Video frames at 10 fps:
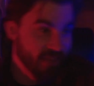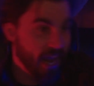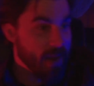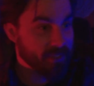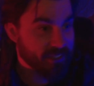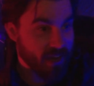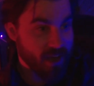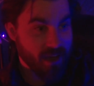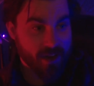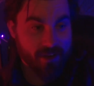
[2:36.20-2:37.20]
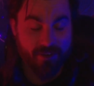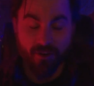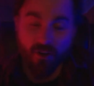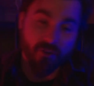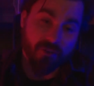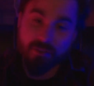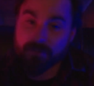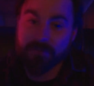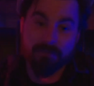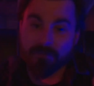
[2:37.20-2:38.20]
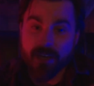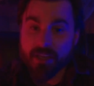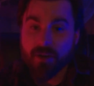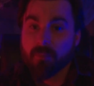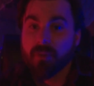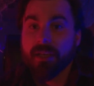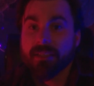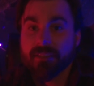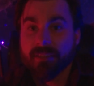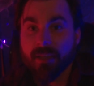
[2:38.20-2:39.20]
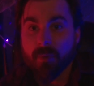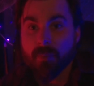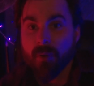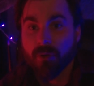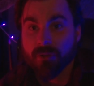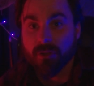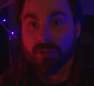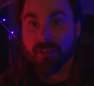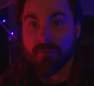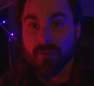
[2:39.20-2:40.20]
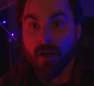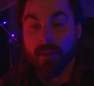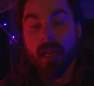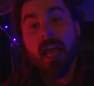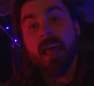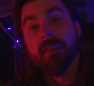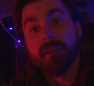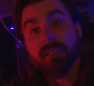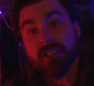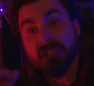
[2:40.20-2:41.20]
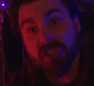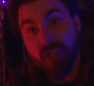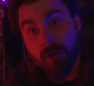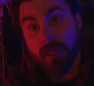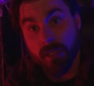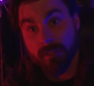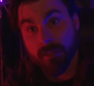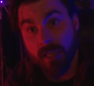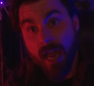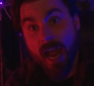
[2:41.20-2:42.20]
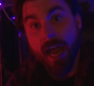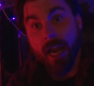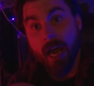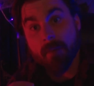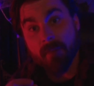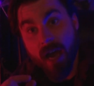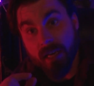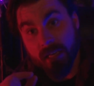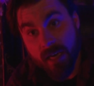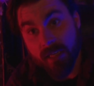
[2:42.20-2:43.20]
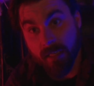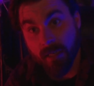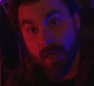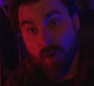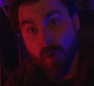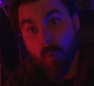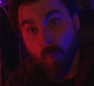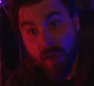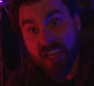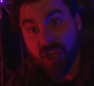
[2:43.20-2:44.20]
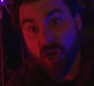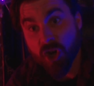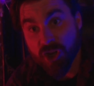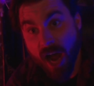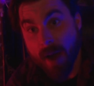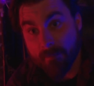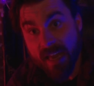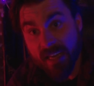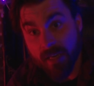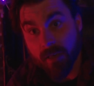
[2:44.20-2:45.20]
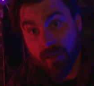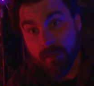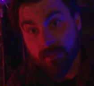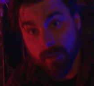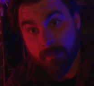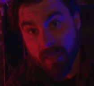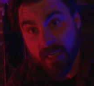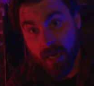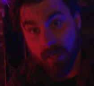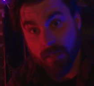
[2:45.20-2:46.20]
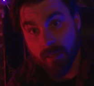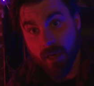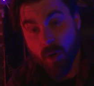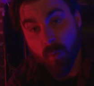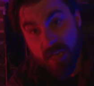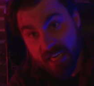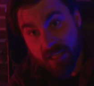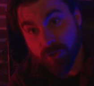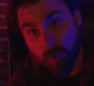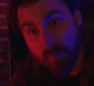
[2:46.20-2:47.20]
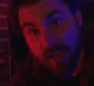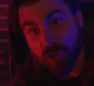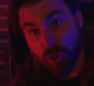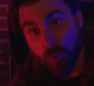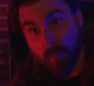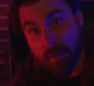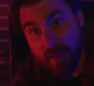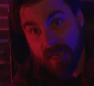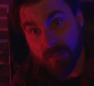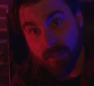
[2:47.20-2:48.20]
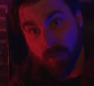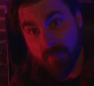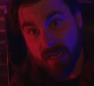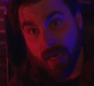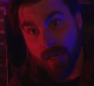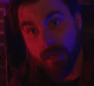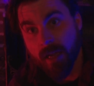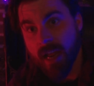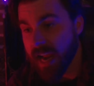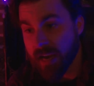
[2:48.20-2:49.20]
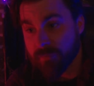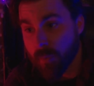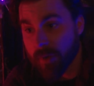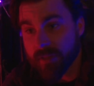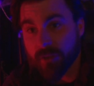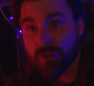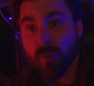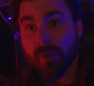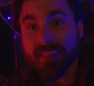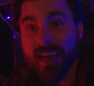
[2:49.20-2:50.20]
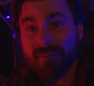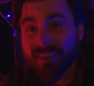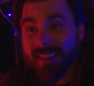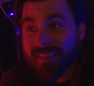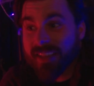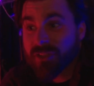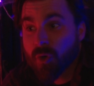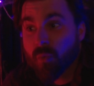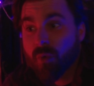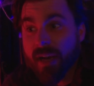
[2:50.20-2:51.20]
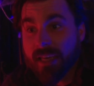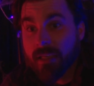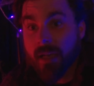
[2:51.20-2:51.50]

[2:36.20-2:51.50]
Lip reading: Amazon and all the video places that we post our stuff on. This is serious, and I am not kidding. We could not make it till midnight. We need to make sure we make it till midnight. And if you want to tell stories after that, that's great.